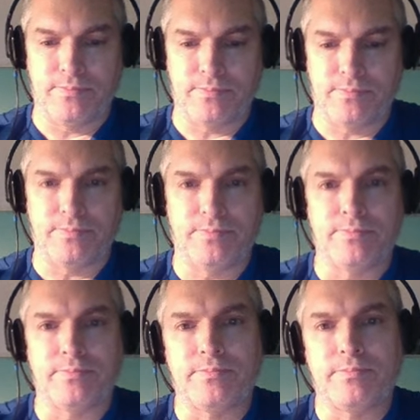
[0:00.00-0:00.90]

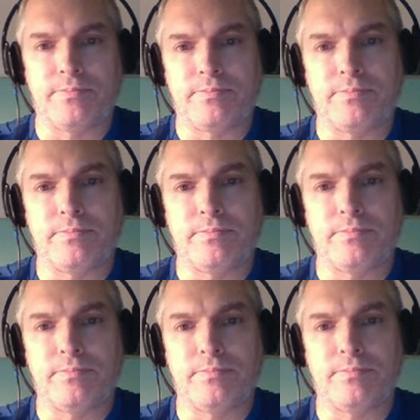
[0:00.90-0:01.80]

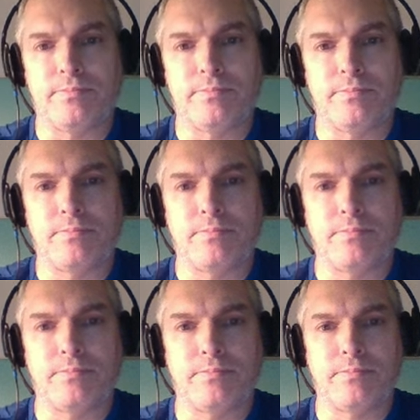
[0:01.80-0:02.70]

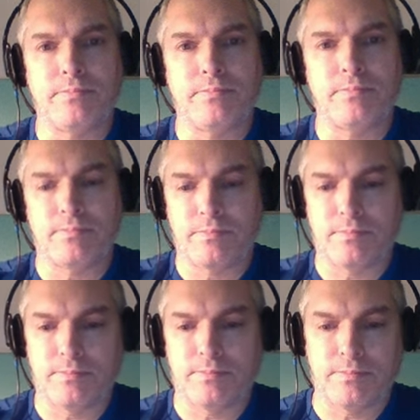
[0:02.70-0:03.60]

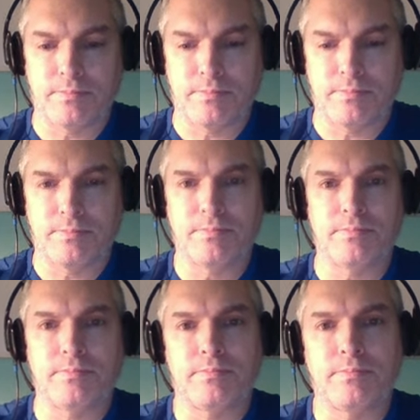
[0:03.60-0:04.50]

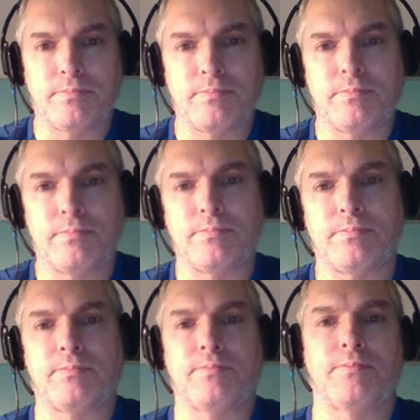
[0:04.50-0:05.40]

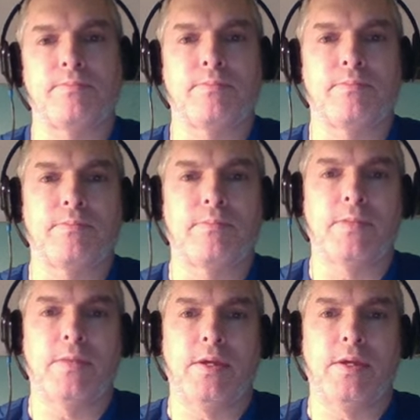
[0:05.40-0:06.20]
[no speech]